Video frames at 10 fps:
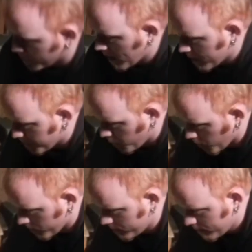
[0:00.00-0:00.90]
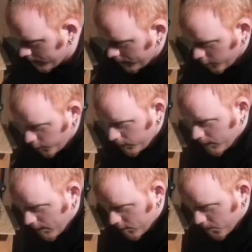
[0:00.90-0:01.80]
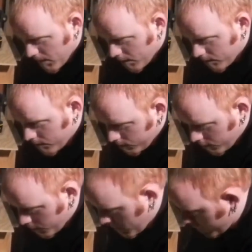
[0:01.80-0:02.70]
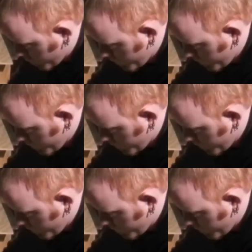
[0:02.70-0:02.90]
bottom board that your wheel has to mount. So it just makes your